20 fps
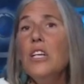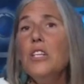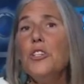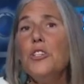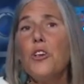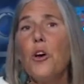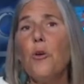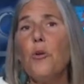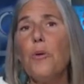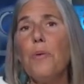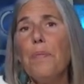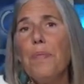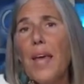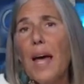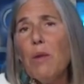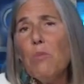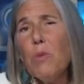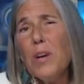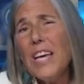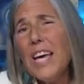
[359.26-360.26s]
So
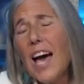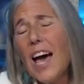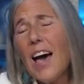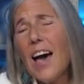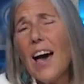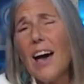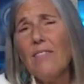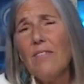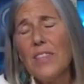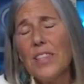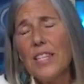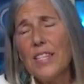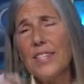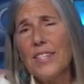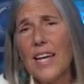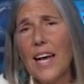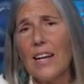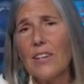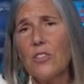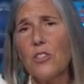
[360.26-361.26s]
then we have, the
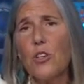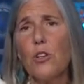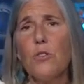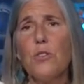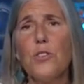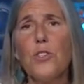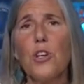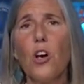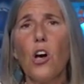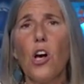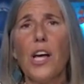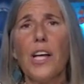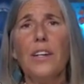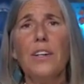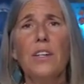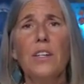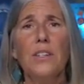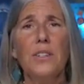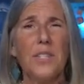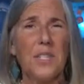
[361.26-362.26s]
text goes
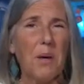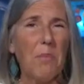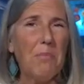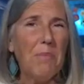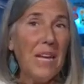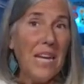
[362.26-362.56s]
on, some